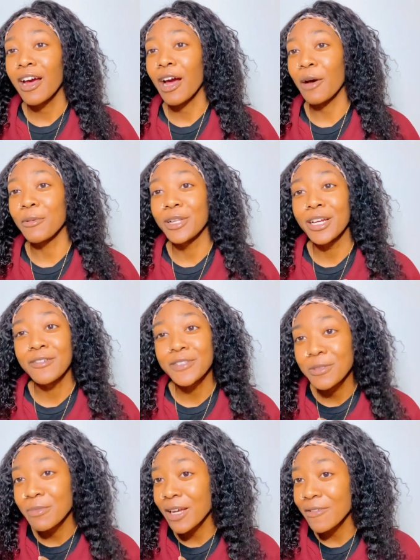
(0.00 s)
I would love
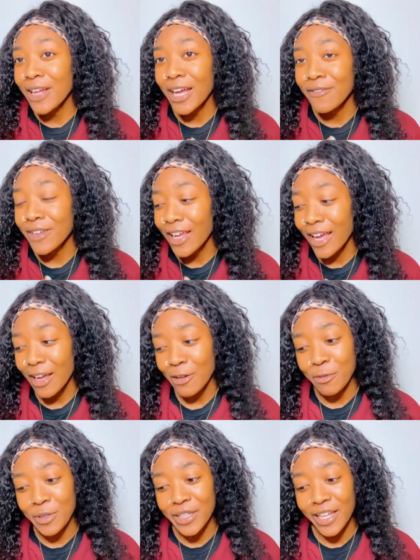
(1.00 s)
to be able to have a cat
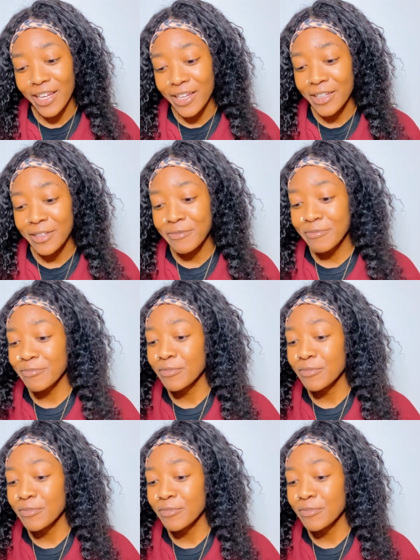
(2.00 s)
one day.